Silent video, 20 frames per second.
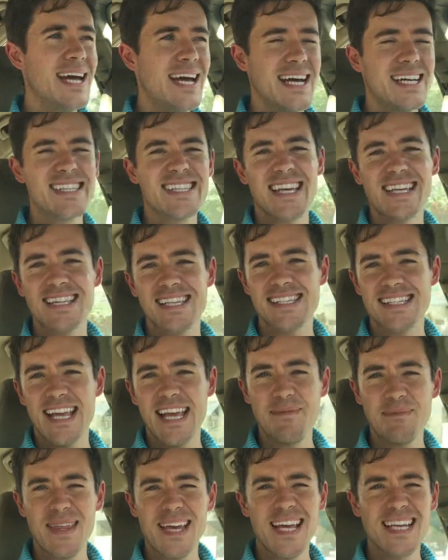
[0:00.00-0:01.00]
It's like the
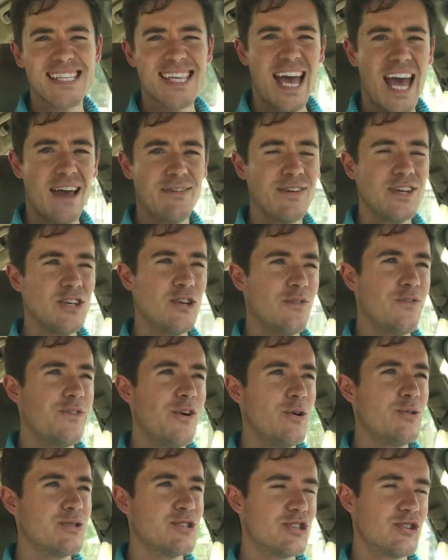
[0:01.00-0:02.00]
same thing as having your
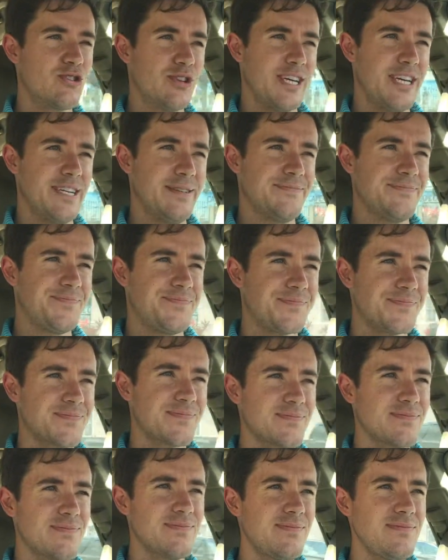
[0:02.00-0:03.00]
phone screen
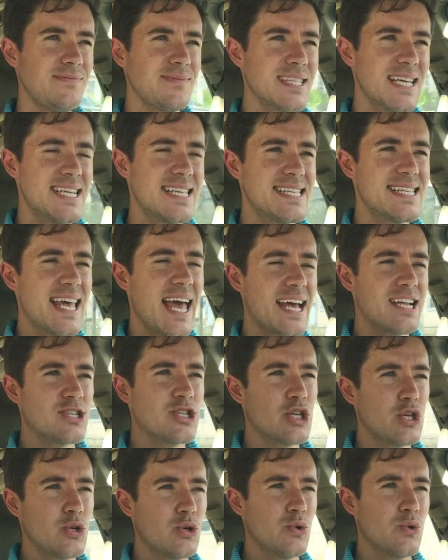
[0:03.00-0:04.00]
set
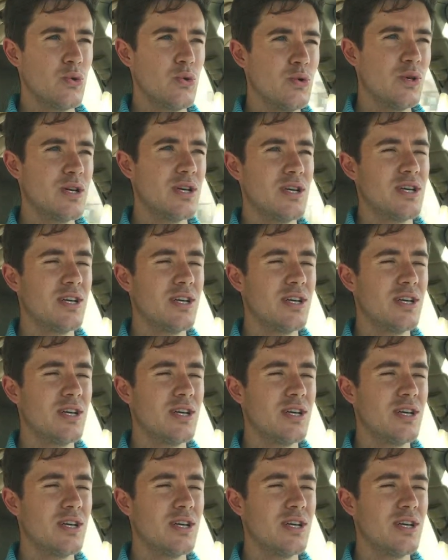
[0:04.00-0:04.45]
to